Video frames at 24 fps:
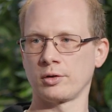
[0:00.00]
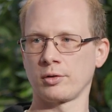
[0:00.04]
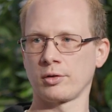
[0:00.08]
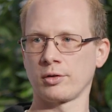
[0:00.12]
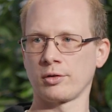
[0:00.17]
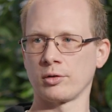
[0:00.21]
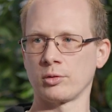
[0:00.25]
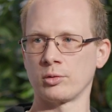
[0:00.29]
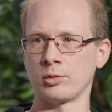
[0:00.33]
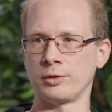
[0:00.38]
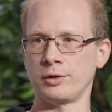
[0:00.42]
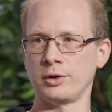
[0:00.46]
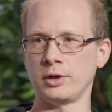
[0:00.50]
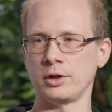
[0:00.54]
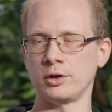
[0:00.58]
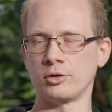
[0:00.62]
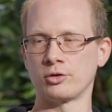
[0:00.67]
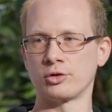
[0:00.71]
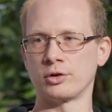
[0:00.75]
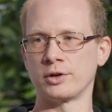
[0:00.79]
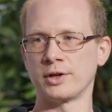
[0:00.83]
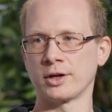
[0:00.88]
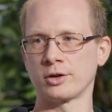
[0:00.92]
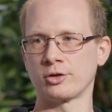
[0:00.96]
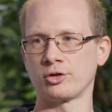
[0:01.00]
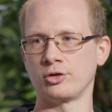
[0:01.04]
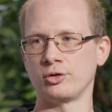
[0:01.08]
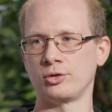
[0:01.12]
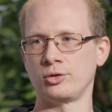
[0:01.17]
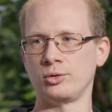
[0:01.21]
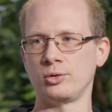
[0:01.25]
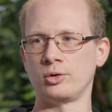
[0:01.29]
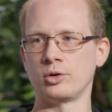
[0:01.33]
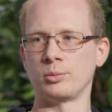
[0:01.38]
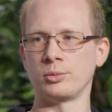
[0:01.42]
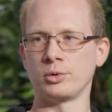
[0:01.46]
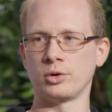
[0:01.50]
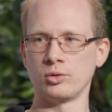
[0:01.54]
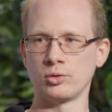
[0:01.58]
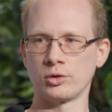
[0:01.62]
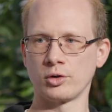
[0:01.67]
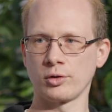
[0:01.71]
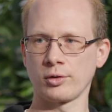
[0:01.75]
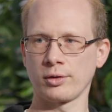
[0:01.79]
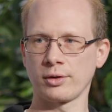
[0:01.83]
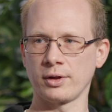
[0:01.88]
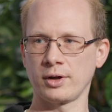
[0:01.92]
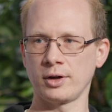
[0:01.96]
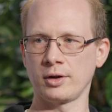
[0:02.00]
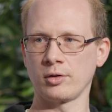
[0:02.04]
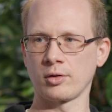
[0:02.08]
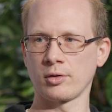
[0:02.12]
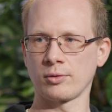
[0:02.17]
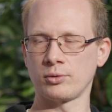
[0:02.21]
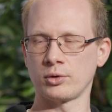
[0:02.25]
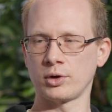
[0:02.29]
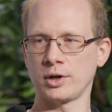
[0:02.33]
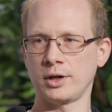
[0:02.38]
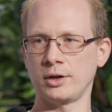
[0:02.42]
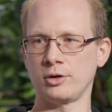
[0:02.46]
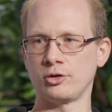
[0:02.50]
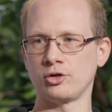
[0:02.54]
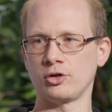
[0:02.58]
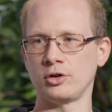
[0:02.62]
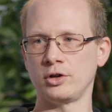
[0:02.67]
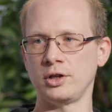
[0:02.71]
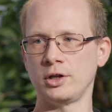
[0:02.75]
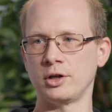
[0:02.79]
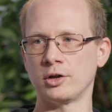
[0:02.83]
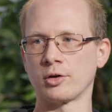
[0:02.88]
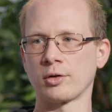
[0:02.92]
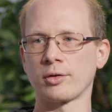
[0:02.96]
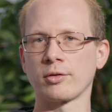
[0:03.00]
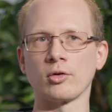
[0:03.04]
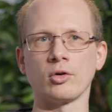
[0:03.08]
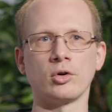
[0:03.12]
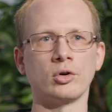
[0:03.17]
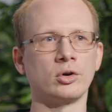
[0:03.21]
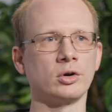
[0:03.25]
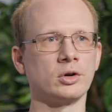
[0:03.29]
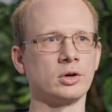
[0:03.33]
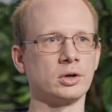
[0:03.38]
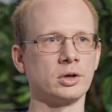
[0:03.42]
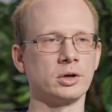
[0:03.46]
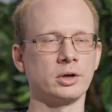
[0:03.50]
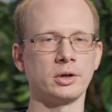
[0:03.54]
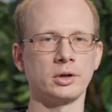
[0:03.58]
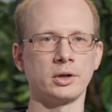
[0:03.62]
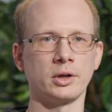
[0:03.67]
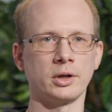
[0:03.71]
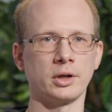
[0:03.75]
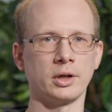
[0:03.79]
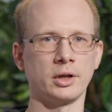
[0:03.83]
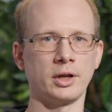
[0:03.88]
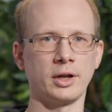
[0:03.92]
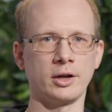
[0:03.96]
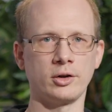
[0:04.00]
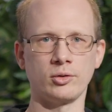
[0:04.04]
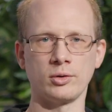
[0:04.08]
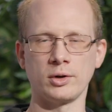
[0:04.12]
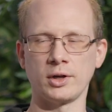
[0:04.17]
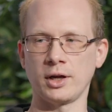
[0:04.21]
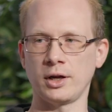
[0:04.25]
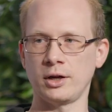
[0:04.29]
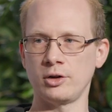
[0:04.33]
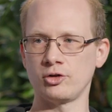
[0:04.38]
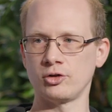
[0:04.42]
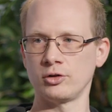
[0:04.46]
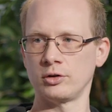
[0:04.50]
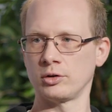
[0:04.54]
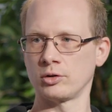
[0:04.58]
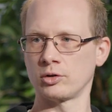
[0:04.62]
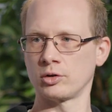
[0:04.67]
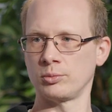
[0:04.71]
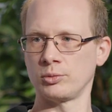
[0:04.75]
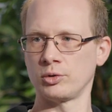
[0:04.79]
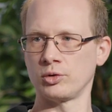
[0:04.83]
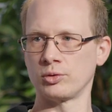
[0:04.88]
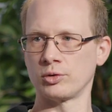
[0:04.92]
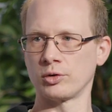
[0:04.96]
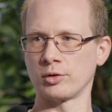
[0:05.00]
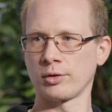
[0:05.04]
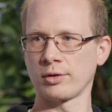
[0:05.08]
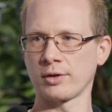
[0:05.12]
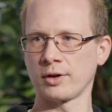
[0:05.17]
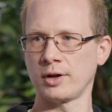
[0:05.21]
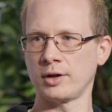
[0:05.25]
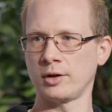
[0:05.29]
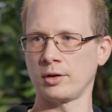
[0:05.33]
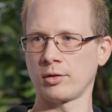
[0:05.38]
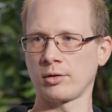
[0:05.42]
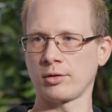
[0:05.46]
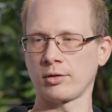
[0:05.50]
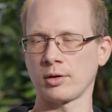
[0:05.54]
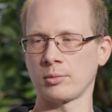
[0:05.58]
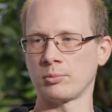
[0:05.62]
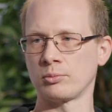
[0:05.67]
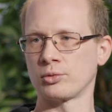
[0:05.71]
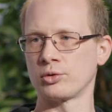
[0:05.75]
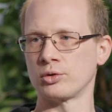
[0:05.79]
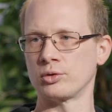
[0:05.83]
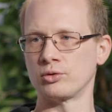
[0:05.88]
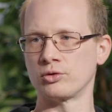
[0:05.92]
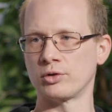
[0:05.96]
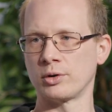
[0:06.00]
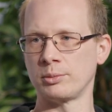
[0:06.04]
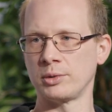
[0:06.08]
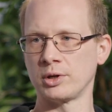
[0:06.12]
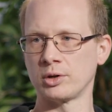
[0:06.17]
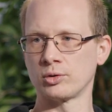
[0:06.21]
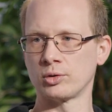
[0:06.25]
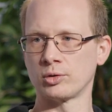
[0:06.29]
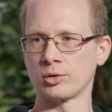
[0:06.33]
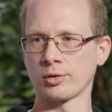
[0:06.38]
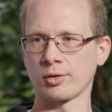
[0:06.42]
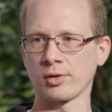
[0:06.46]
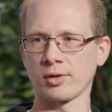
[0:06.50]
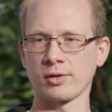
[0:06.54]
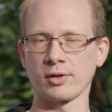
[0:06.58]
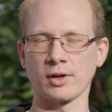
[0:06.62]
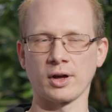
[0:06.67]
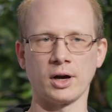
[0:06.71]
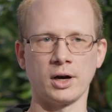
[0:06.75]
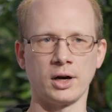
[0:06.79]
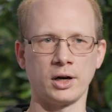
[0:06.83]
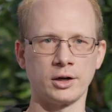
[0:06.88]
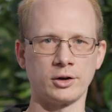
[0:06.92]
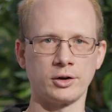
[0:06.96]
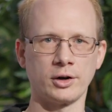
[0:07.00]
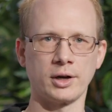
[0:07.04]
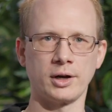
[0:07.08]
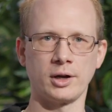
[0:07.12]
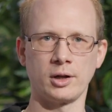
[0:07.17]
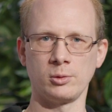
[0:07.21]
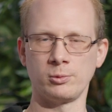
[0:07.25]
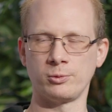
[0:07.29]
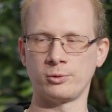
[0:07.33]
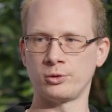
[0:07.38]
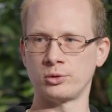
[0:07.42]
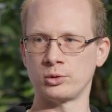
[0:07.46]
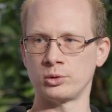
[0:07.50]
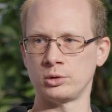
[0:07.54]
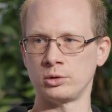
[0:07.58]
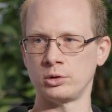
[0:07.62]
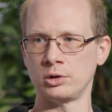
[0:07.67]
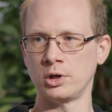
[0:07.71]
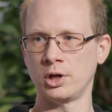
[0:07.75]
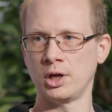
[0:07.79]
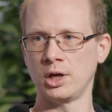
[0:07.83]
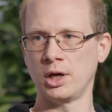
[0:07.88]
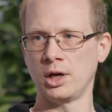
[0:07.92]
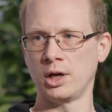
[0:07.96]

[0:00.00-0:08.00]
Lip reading: So the Introduction to Computer Science for engineers or an education in computer science, some programming courses are helpful